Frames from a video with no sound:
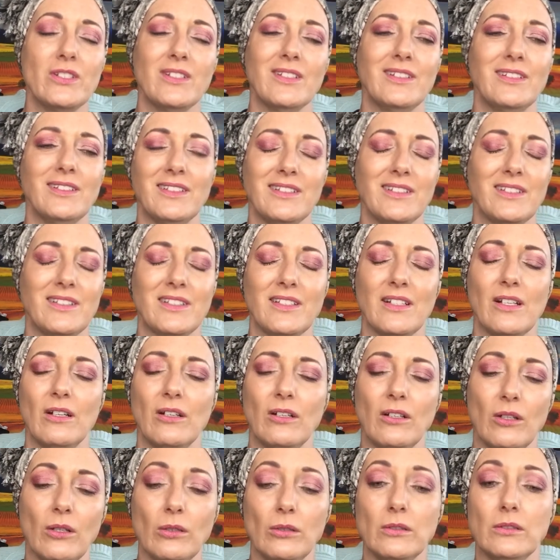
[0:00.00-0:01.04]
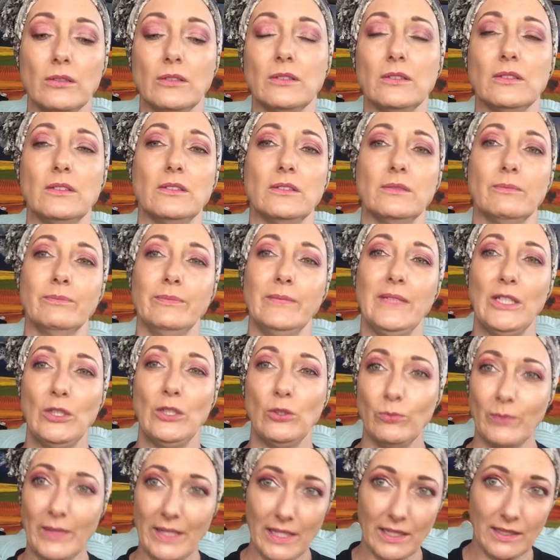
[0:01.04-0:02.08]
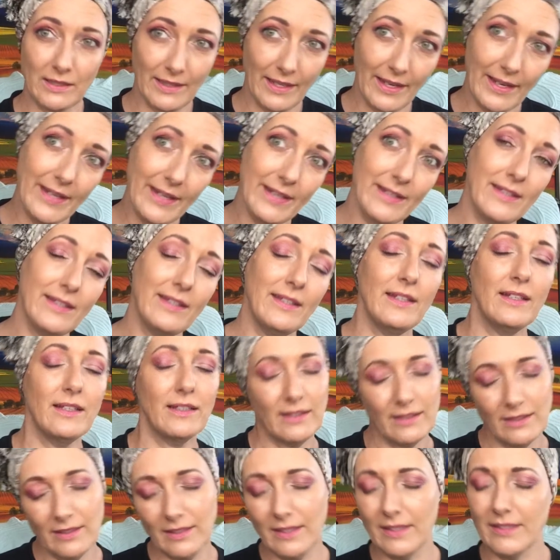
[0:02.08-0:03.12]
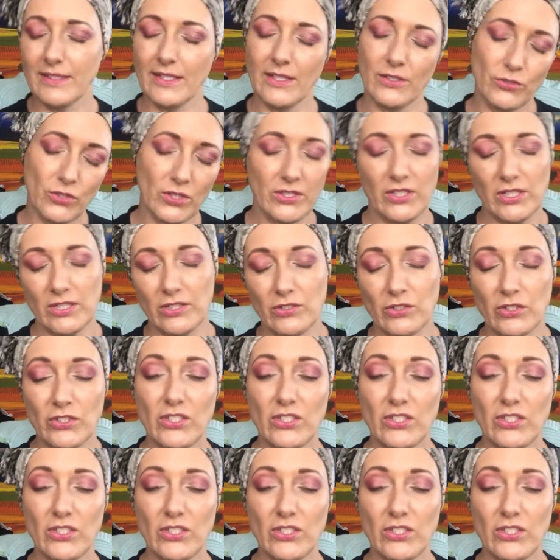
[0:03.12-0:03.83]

and it's a whole new medical aid thing, and etc. etc.